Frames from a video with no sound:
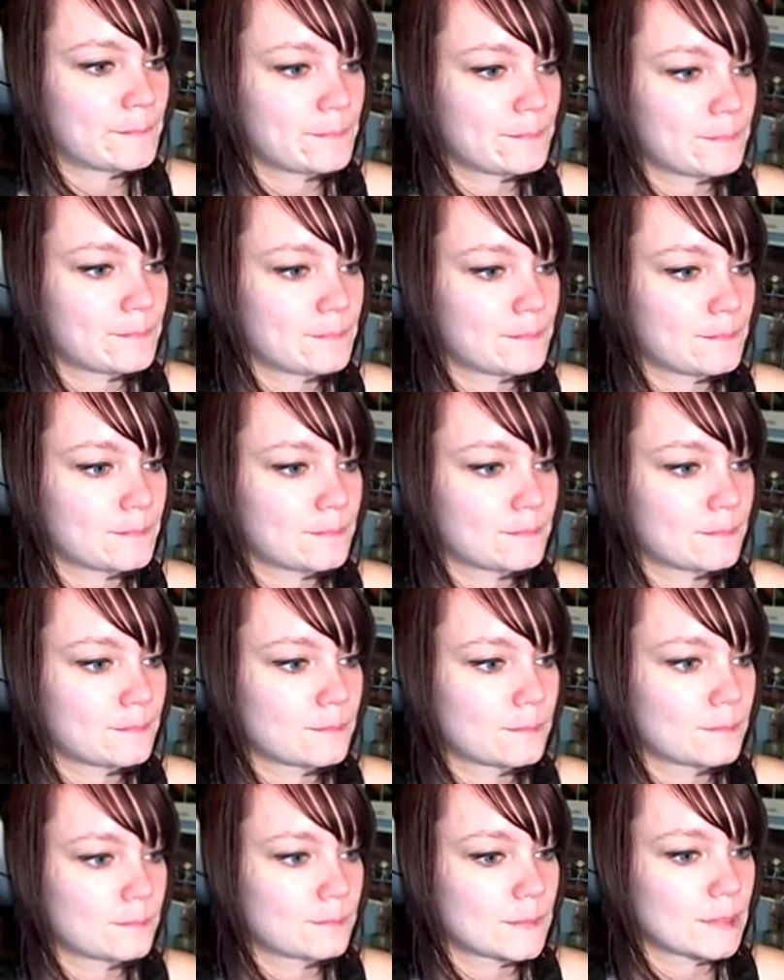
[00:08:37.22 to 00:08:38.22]

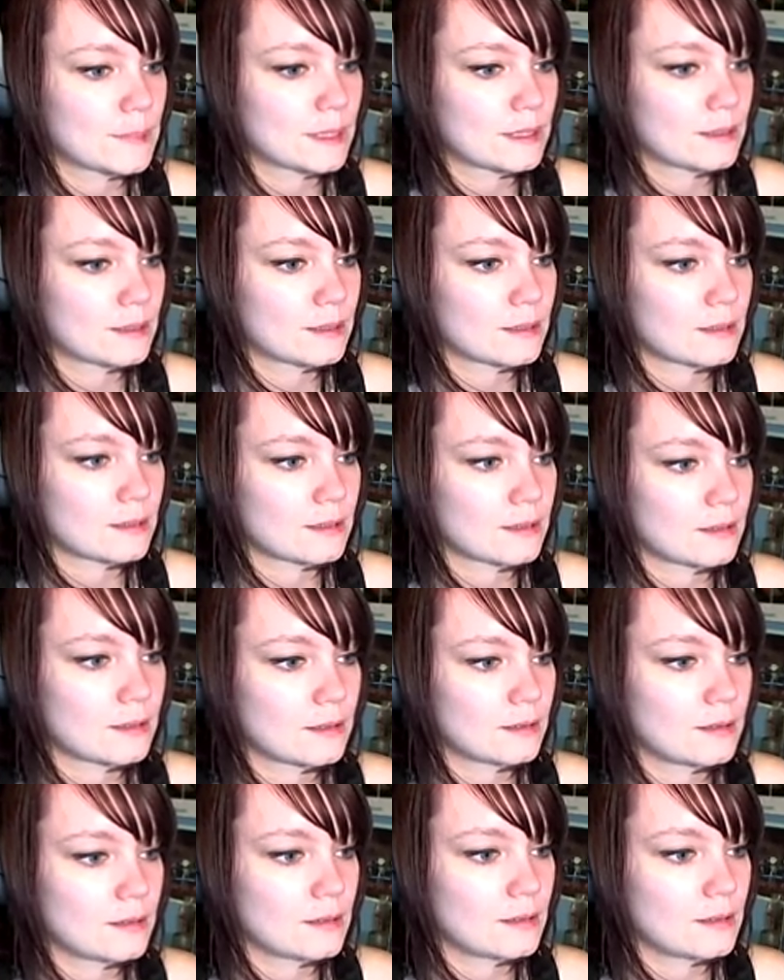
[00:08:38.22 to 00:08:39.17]
Nobody speaks.